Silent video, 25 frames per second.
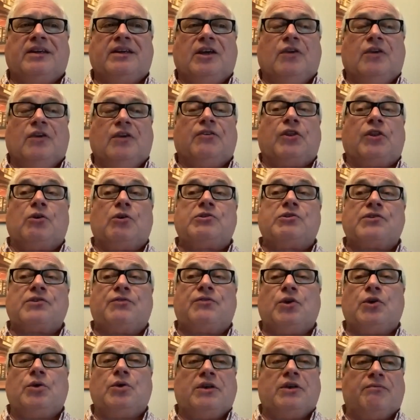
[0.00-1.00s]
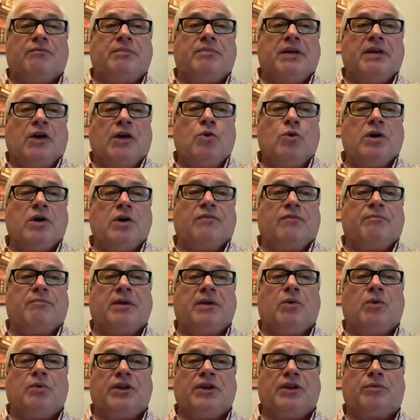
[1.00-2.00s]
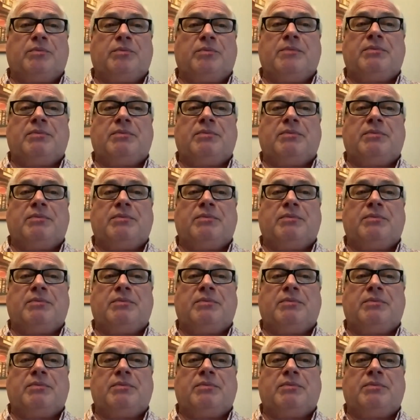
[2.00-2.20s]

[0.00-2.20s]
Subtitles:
For those of you who have been with me